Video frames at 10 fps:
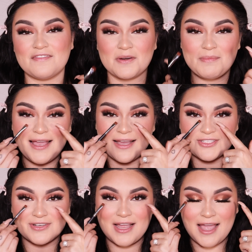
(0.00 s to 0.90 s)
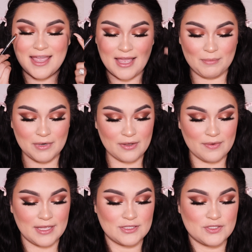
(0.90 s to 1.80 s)
for my under eye, I'm gonna go
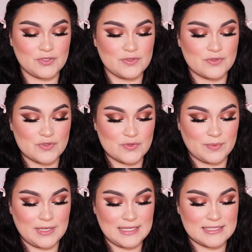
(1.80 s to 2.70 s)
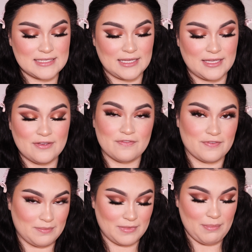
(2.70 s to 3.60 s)
into Sweet Tea
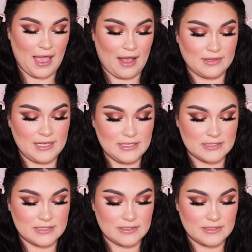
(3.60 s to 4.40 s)
from the palette.